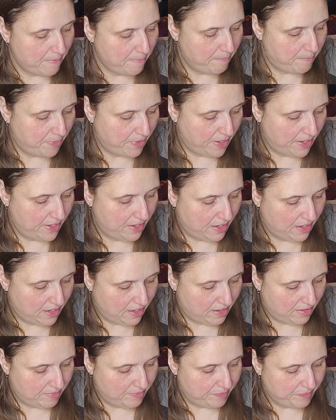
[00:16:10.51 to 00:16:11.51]
But
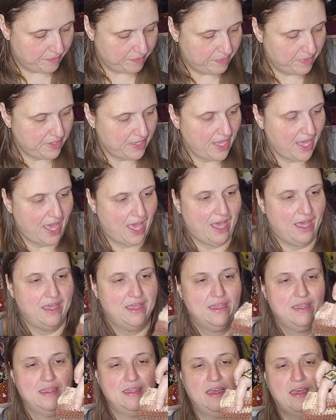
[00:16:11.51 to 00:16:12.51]
um, but yeah,
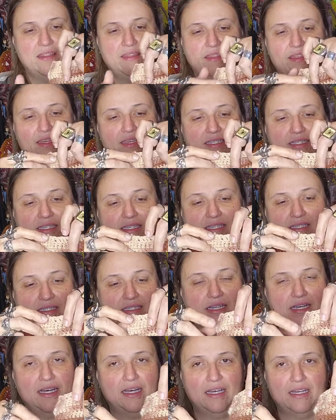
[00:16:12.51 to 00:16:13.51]
this
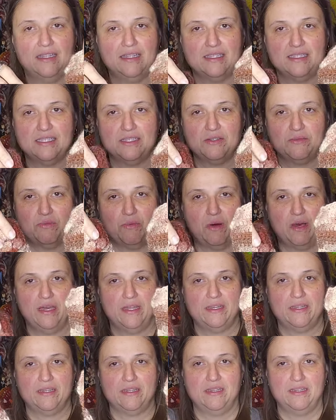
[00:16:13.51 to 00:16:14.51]
is uh, this is
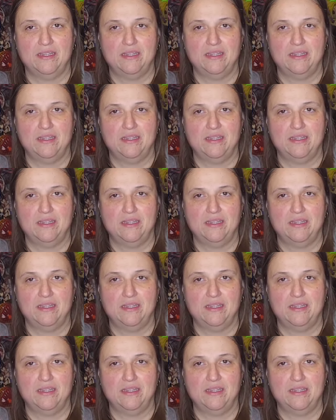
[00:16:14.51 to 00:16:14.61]
what